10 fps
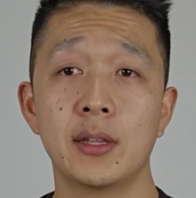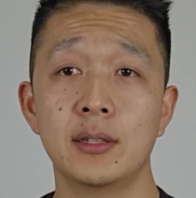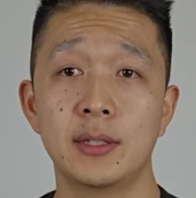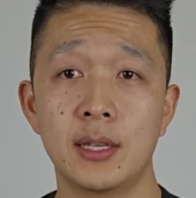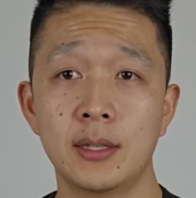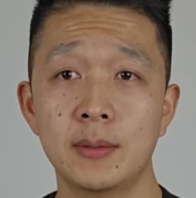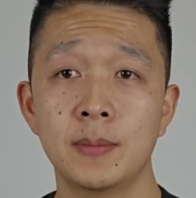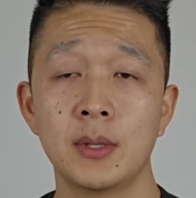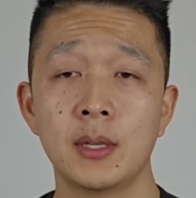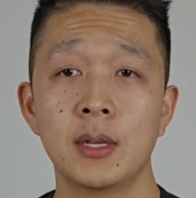Achilles
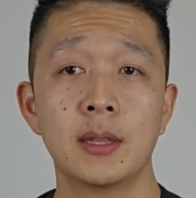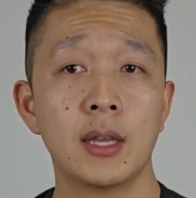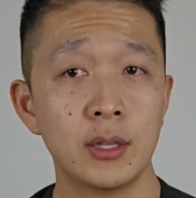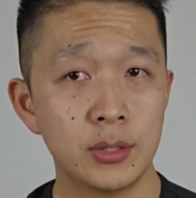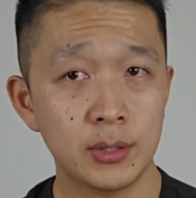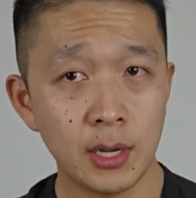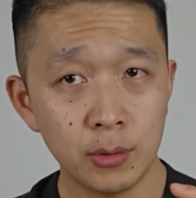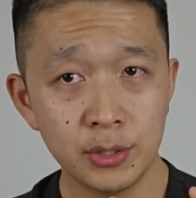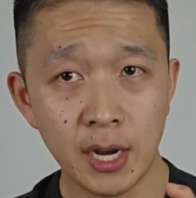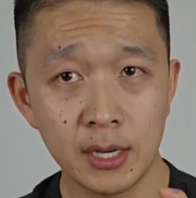tendon. The
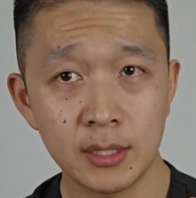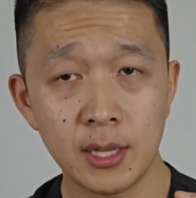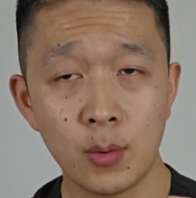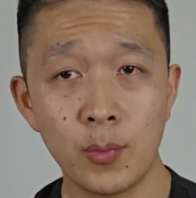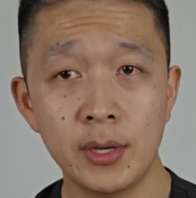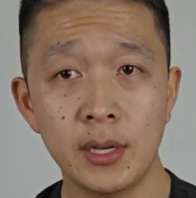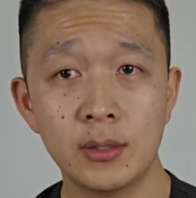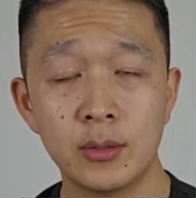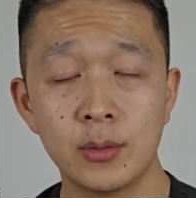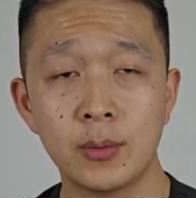subtle changes that we
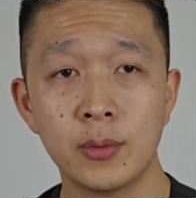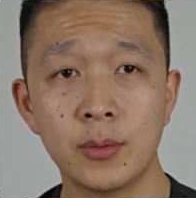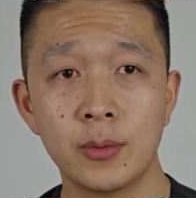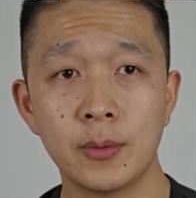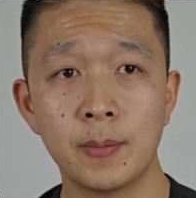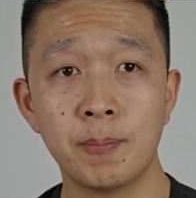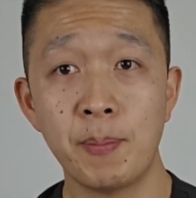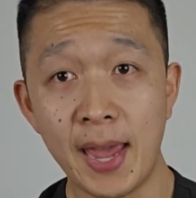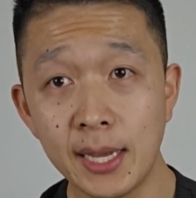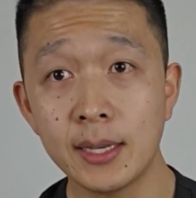need to
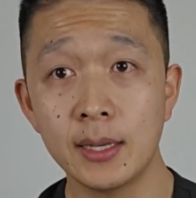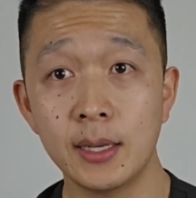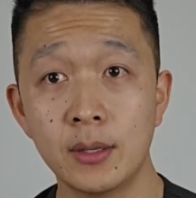make